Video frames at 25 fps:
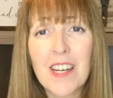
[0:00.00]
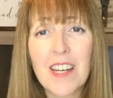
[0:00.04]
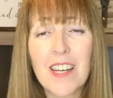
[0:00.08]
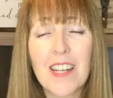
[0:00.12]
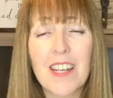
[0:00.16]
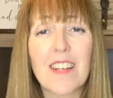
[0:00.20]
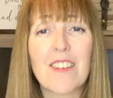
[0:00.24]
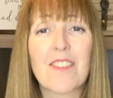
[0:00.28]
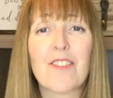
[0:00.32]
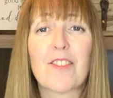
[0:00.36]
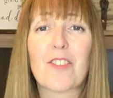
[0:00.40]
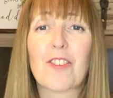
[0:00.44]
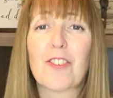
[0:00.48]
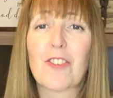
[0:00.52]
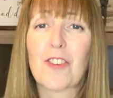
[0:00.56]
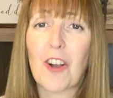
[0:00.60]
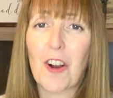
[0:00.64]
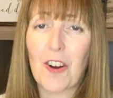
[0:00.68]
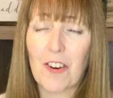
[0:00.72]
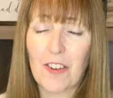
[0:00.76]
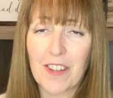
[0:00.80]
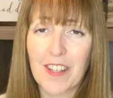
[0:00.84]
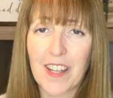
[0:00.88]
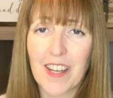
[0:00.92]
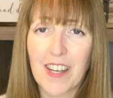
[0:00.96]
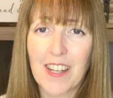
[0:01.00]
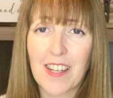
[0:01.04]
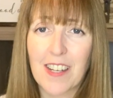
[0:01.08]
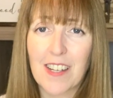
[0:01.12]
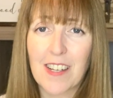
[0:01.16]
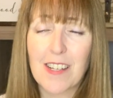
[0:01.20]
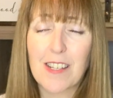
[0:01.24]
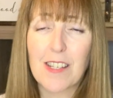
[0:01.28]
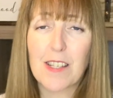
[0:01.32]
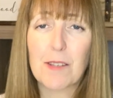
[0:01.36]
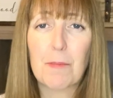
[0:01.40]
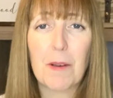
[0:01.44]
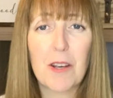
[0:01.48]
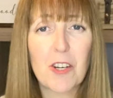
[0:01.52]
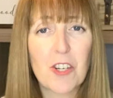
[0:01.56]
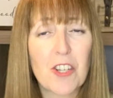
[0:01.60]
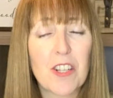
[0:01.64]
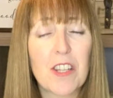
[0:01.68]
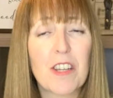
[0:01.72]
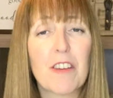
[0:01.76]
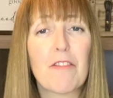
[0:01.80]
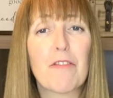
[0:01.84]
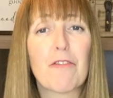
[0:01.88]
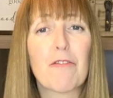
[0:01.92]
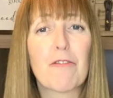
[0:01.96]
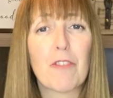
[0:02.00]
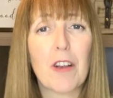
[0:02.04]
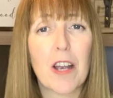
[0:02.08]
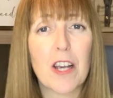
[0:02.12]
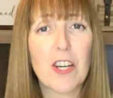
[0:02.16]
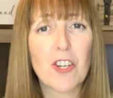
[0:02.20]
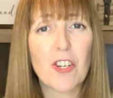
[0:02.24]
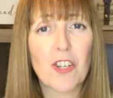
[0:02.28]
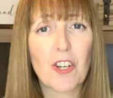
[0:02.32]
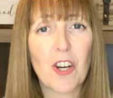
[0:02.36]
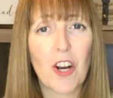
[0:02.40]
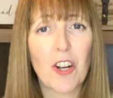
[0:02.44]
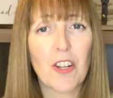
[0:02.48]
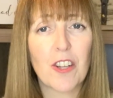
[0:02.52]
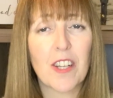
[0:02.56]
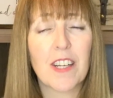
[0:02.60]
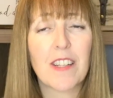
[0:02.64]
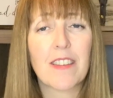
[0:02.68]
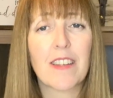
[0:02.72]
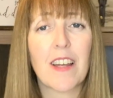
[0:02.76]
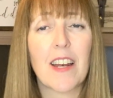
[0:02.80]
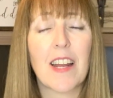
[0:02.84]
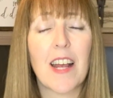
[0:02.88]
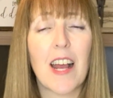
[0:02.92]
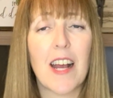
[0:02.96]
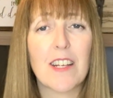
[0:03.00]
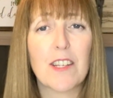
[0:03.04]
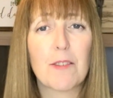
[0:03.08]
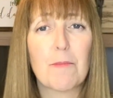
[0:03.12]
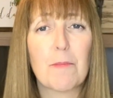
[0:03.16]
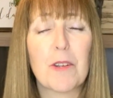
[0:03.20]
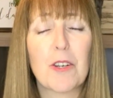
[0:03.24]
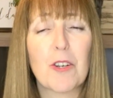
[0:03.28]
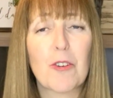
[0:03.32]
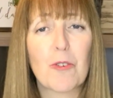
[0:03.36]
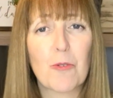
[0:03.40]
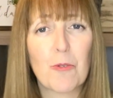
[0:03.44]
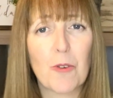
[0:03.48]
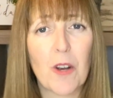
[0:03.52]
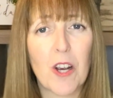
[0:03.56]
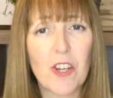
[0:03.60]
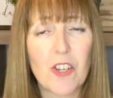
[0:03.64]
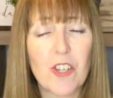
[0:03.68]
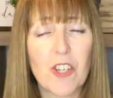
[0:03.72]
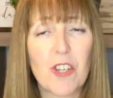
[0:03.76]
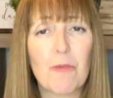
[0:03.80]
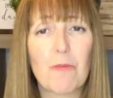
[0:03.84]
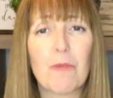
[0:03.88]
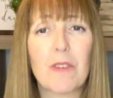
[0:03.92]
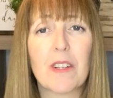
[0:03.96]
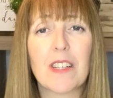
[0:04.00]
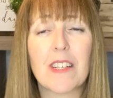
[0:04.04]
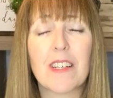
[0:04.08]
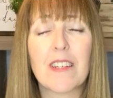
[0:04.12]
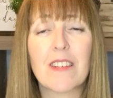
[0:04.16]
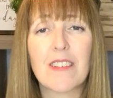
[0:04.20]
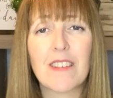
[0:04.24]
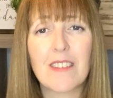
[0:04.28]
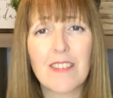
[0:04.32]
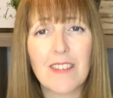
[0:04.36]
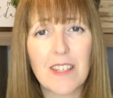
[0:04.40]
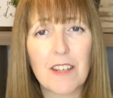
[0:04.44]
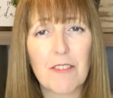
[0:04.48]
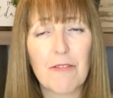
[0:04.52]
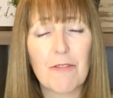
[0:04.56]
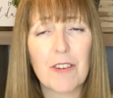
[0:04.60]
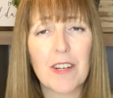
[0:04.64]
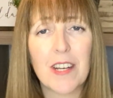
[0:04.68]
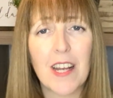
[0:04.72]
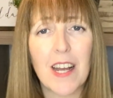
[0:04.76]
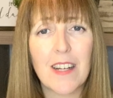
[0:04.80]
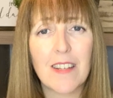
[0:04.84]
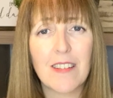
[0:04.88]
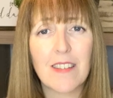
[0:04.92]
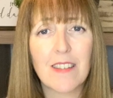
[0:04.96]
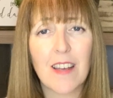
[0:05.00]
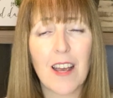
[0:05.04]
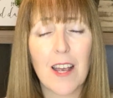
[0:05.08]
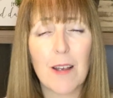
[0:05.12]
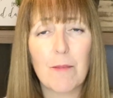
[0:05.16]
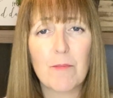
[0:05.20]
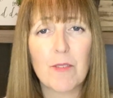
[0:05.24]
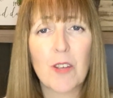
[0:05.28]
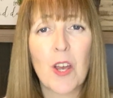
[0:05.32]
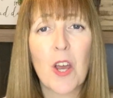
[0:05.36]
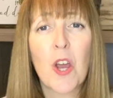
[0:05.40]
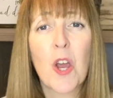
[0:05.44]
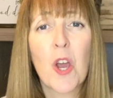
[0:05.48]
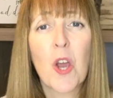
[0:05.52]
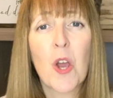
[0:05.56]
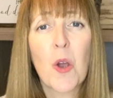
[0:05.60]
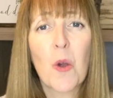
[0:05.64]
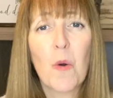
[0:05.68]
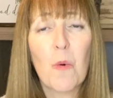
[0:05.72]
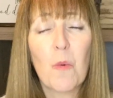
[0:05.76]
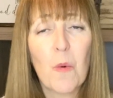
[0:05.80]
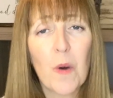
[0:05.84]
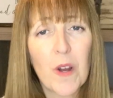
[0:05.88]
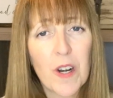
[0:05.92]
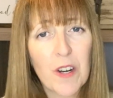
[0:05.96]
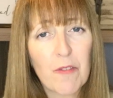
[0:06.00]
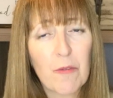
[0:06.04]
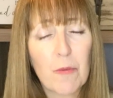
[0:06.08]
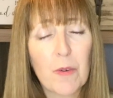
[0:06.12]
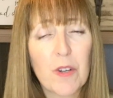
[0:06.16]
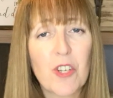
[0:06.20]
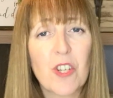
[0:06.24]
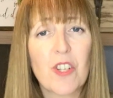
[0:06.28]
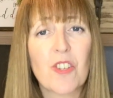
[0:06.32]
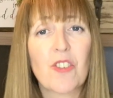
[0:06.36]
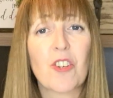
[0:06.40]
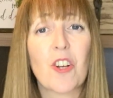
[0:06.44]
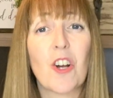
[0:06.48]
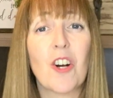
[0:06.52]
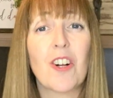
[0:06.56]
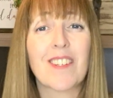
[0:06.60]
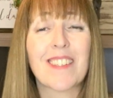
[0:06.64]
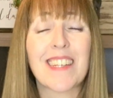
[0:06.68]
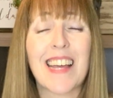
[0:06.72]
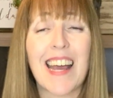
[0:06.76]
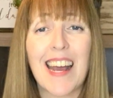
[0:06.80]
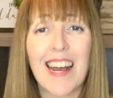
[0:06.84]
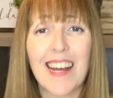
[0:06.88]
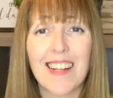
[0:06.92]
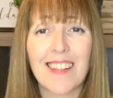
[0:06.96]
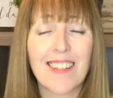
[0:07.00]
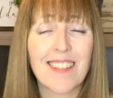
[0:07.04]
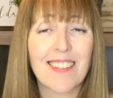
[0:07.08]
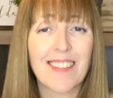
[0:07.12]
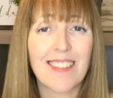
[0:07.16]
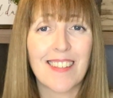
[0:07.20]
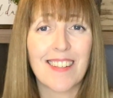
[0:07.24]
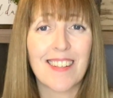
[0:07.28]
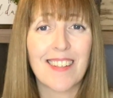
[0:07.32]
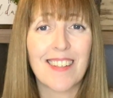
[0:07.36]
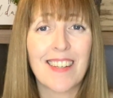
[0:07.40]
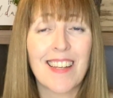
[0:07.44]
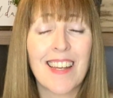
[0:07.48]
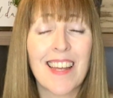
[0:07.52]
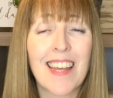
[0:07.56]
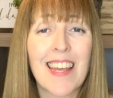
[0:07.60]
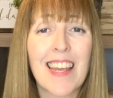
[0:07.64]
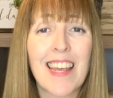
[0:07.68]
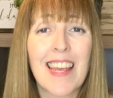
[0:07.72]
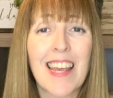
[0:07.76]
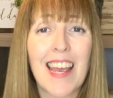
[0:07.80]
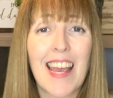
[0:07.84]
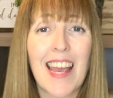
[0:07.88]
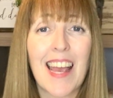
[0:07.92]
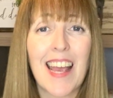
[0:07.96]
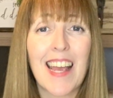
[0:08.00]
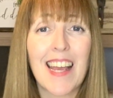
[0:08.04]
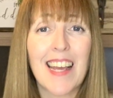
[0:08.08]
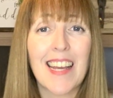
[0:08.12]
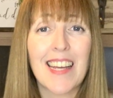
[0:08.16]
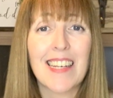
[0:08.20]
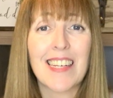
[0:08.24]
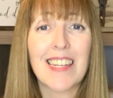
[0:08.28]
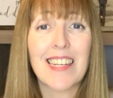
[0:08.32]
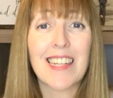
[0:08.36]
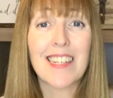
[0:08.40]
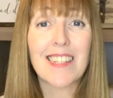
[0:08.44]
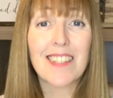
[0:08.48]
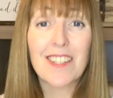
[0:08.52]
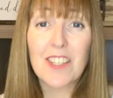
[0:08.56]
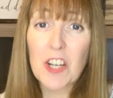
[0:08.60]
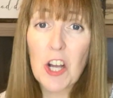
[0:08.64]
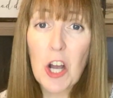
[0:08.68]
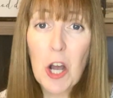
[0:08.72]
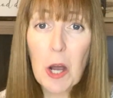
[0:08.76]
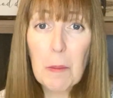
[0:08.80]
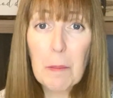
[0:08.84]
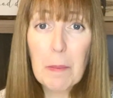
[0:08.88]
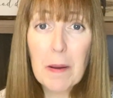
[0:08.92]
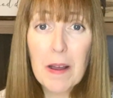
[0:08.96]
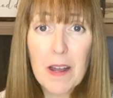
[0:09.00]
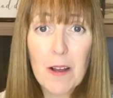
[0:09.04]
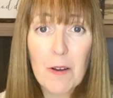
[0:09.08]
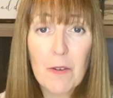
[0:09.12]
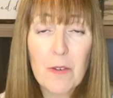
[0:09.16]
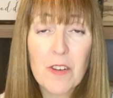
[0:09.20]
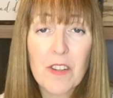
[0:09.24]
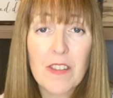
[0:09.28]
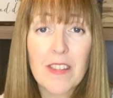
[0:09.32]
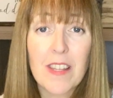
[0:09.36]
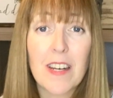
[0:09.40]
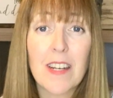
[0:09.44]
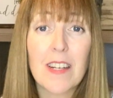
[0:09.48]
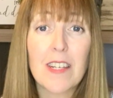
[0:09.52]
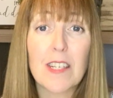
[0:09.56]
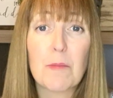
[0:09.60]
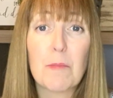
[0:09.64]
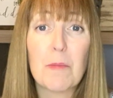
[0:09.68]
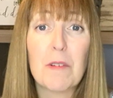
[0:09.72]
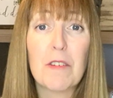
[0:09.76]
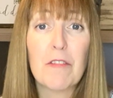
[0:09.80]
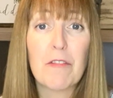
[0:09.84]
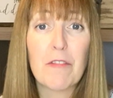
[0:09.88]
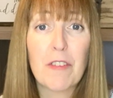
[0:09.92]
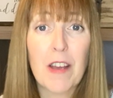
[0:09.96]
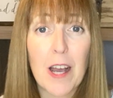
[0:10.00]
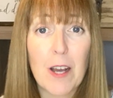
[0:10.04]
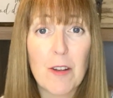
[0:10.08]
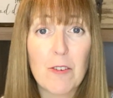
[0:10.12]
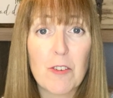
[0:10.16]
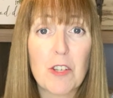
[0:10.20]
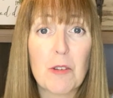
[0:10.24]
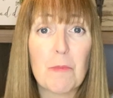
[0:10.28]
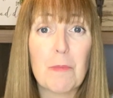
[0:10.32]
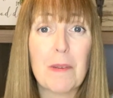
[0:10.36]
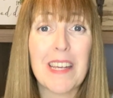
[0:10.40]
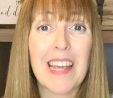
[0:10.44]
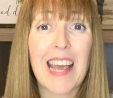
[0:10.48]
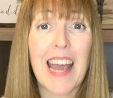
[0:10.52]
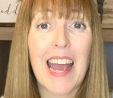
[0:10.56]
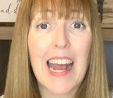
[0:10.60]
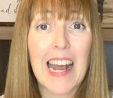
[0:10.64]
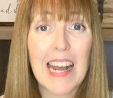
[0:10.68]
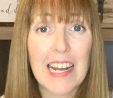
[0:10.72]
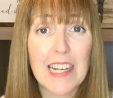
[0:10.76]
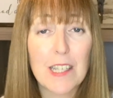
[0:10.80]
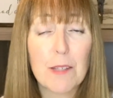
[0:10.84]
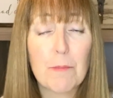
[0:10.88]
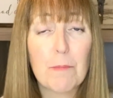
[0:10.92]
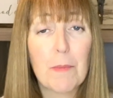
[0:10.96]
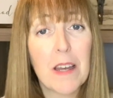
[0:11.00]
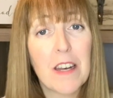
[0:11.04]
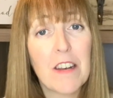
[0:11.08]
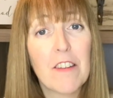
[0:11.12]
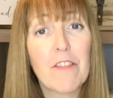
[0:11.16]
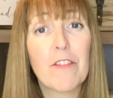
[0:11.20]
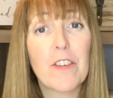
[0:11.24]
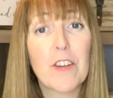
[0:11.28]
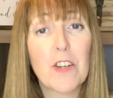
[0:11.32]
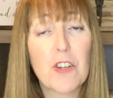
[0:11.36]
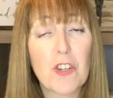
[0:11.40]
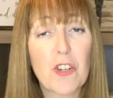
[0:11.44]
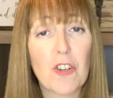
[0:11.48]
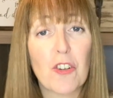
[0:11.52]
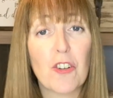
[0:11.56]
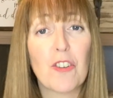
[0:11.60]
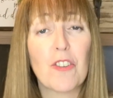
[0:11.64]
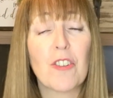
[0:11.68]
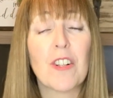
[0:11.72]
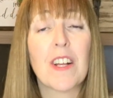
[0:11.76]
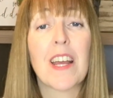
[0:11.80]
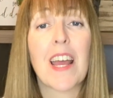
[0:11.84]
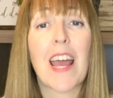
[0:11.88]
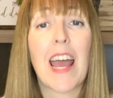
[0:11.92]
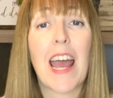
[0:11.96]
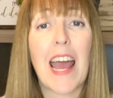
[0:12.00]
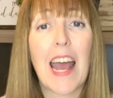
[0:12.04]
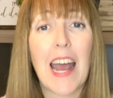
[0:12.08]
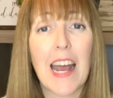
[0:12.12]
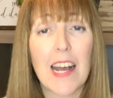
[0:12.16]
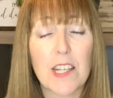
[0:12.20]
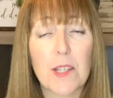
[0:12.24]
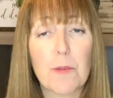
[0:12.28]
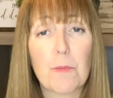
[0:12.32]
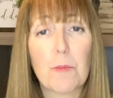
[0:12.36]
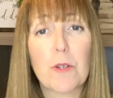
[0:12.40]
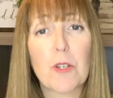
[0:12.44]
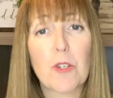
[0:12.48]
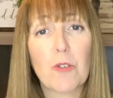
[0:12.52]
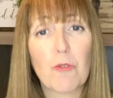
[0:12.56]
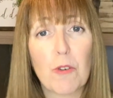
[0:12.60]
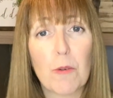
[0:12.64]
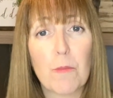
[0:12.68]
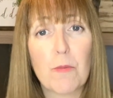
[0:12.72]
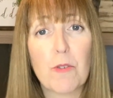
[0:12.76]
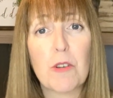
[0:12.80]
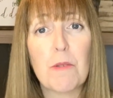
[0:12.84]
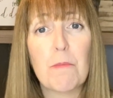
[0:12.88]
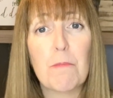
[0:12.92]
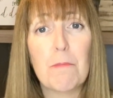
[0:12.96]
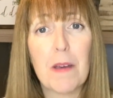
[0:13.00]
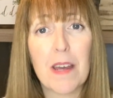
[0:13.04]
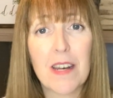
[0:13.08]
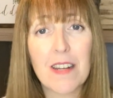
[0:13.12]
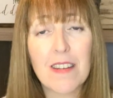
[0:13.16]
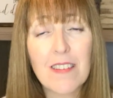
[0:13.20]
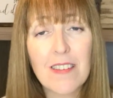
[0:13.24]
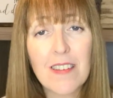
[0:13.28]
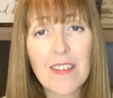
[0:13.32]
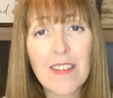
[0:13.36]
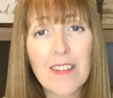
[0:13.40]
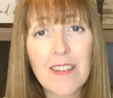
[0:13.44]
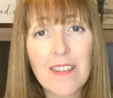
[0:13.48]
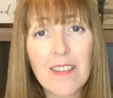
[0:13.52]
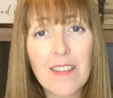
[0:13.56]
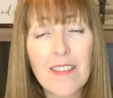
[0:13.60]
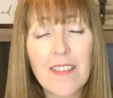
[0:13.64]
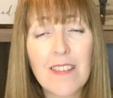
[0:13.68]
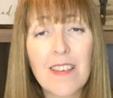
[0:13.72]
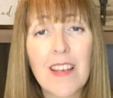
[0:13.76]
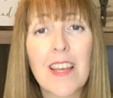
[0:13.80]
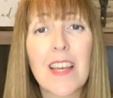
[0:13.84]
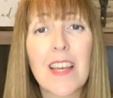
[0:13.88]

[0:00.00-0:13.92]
is garlic, especially fresh garlic that has been crushed. It releases different enzymes, one of which is called allicin, and it is a compound that has been found to be as beneficial as prescription medicines